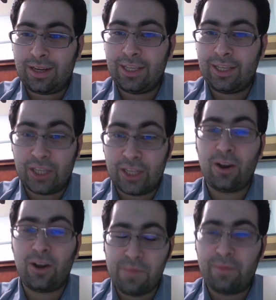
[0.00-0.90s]

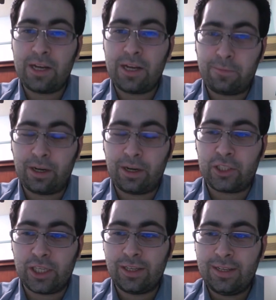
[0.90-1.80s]
internal memory
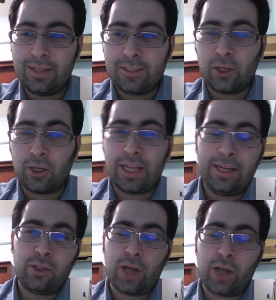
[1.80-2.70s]
pressure. So they
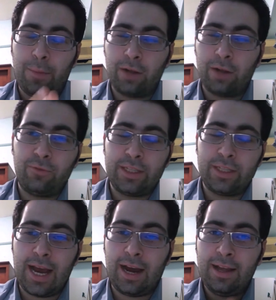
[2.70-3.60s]
need to come out with
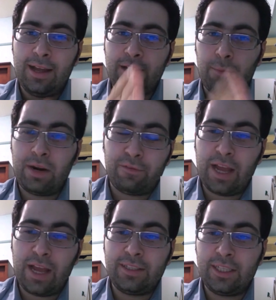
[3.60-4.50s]
the number
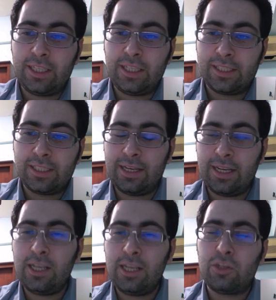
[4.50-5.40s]
of entities
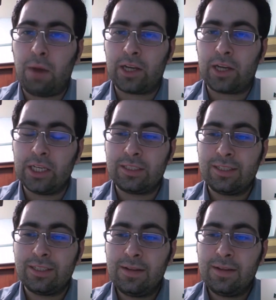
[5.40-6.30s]
in each bucket.